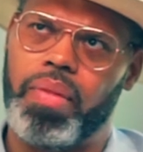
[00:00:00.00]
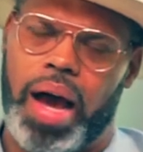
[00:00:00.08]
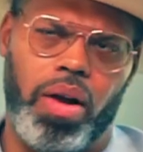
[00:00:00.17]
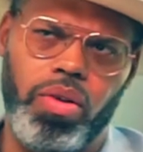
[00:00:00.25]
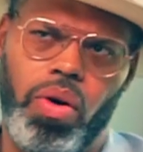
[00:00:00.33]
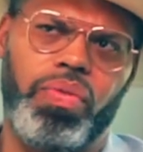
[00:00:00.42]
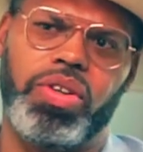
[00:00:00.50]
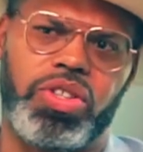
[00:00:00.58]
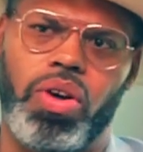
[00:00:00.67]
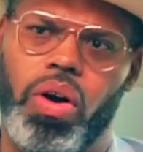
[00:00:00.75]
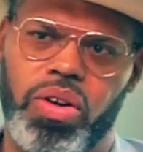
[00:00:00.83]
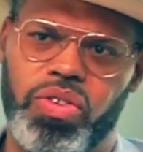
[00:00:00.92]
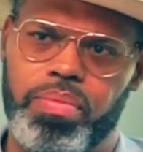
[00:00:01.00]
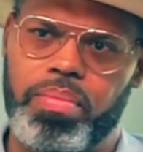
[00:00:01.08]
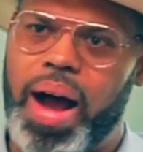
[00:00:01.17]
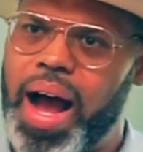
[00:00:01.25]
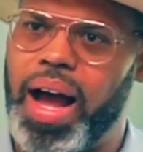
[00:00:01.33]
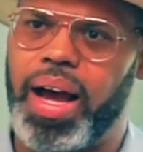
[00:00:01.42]
I don't know if this song is
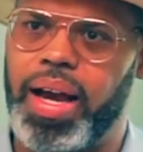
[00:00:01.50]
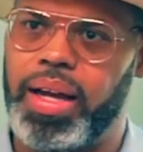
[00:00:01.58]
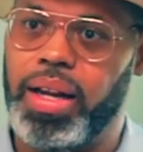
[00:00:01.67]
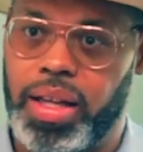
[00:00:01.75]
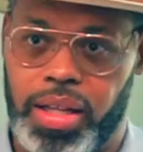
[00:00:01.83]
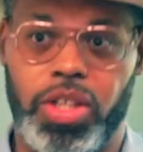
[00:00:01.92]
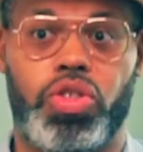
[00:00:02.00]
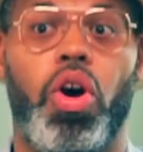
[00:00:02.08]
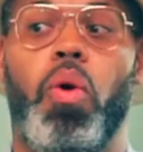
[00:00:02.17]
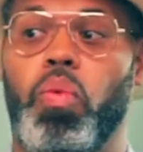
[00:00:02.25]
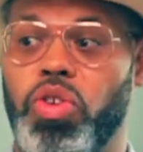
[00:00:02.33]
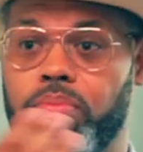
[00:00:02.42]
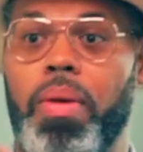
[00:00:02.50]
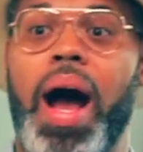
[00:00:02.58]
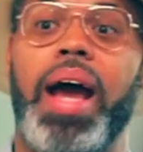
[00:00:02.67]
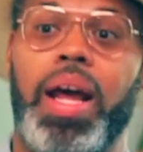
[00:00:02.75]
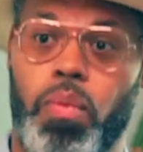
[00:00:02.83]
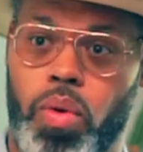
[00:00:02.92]
mine. This song was
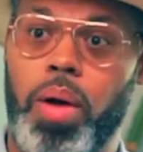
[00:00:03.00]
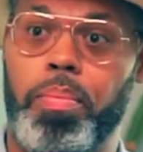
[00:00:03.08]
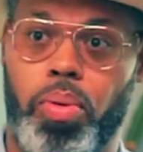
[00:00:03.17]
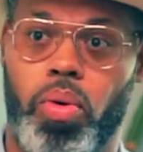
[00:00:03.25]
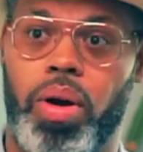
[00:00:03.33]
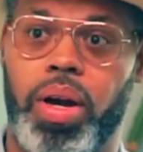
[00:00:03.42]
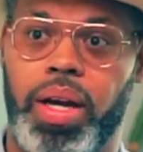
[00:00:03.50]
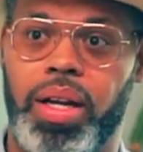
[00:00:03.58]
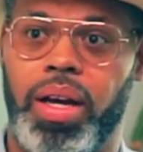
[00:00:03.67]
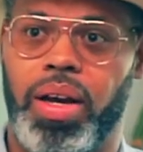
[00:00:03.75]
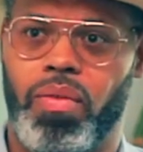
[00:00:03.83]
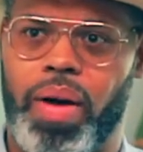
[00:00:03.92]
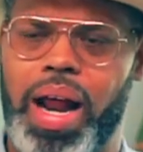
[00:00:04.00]
mine at one point, right?